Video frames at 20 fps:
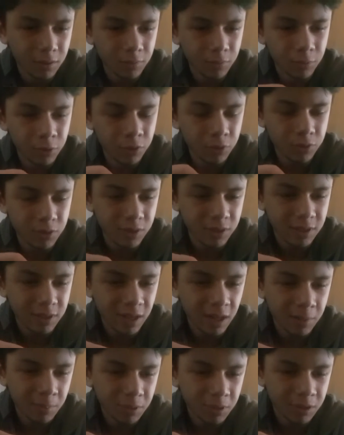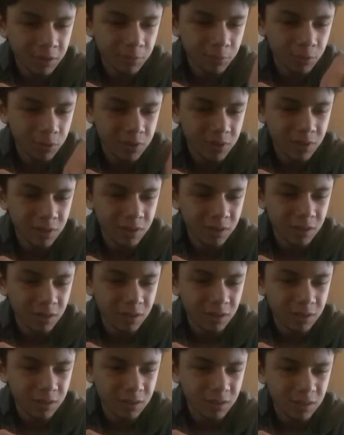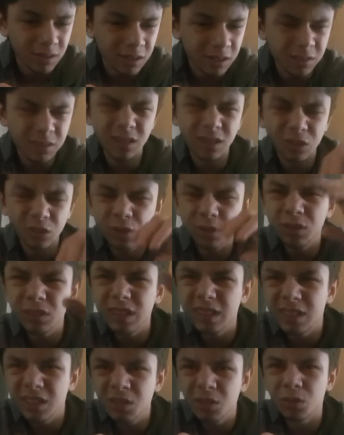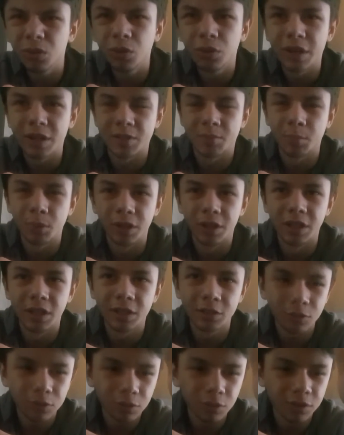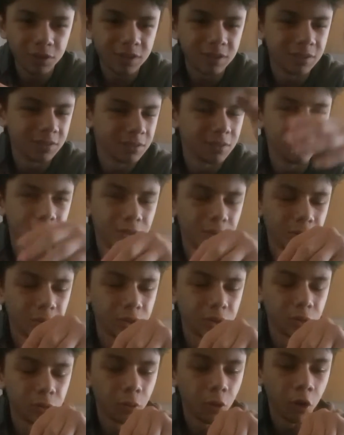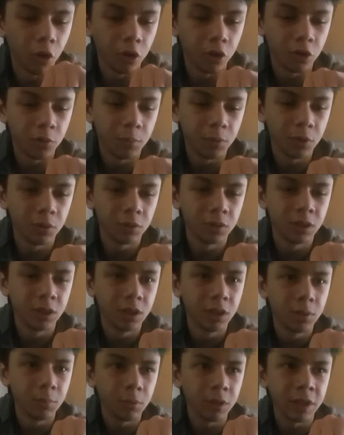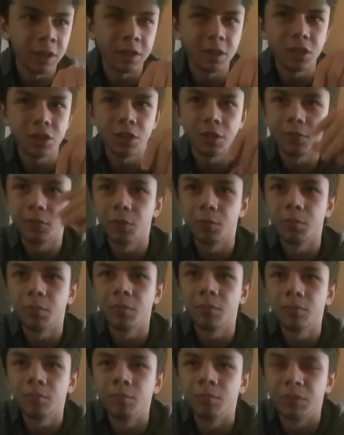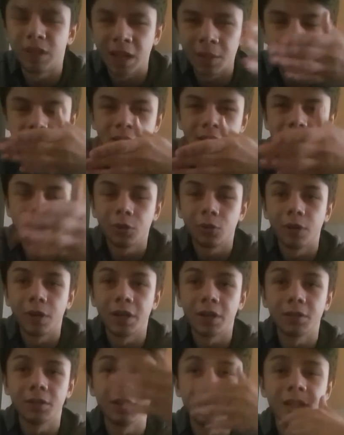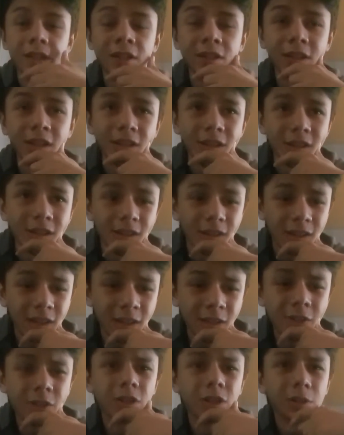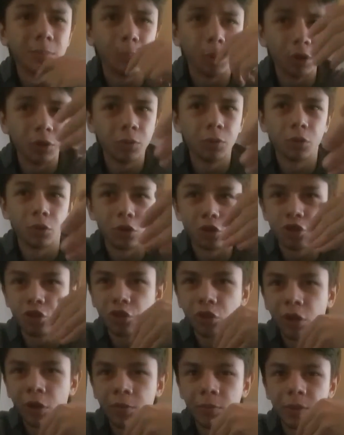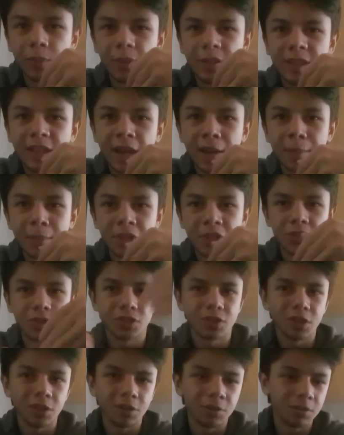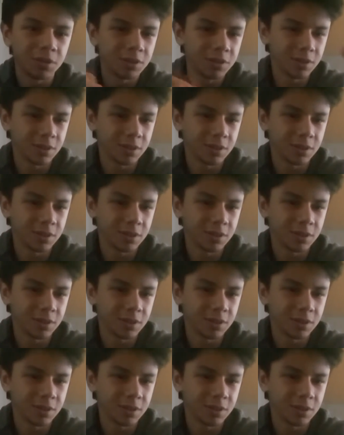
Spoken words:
using tape, it didn't look as pretty. It looked horrible. Well, in addition, if you taped it incorrectly, either the balloon or the straw would be damaged. So,